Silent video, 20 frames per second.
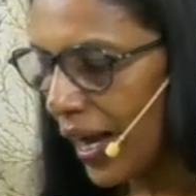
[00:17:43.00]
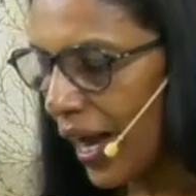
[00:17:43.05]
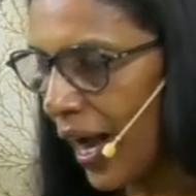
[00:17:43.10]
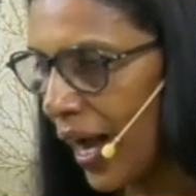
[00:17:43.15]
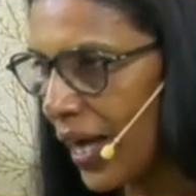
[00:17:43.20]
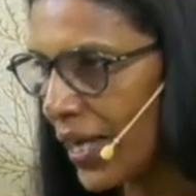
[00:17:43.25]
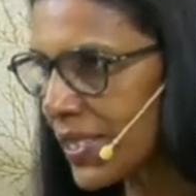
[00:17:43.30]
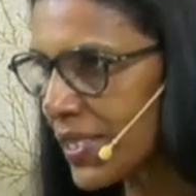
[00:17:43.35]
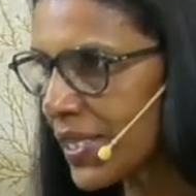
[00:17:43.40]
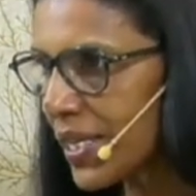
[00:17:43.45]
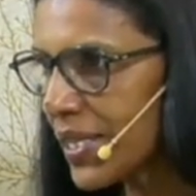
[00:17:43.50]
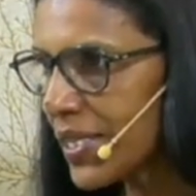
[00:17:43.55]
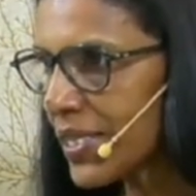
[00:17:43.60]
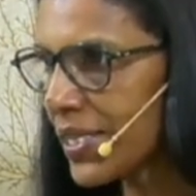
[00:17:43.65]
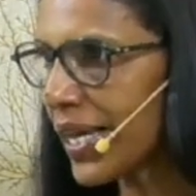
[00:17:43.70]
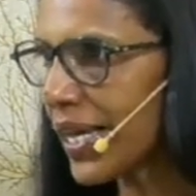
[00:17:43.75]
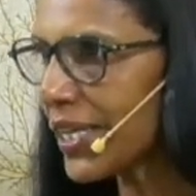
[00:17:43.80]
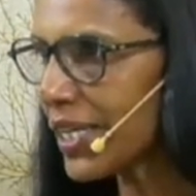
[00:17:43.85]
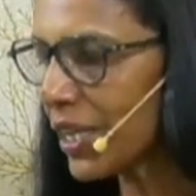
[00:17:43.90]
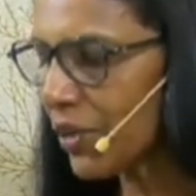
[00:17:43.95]
us,
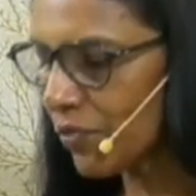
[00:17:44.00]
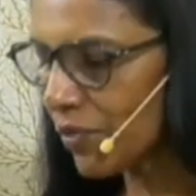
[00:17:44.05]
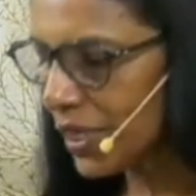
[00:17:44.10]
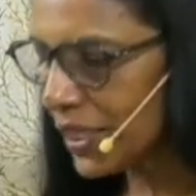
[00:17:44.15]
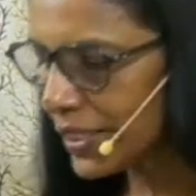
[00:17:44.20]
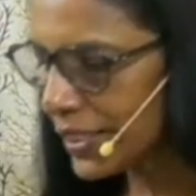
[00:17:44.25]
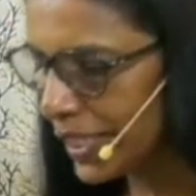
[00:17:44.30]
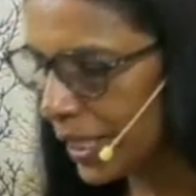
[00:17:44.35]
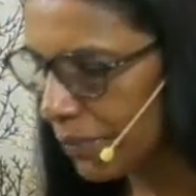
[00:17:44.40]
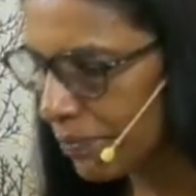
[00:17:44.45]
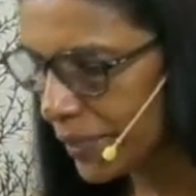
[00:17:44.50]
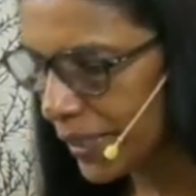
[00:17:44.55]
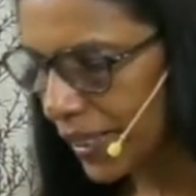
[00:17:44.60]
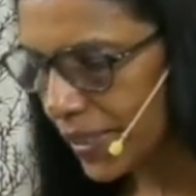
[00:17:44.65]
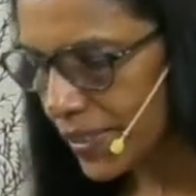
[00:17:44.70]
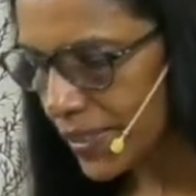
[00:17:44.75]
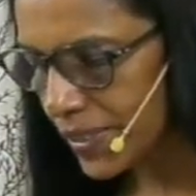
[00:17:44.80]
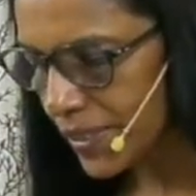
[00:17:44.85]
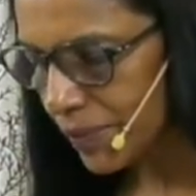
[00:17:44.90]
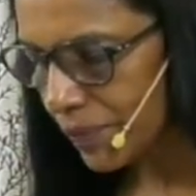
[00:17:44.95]
Satan will tempt
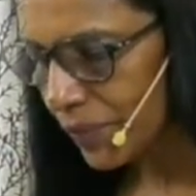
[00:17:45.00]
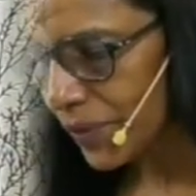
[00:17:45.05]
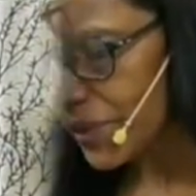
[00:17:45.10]
us.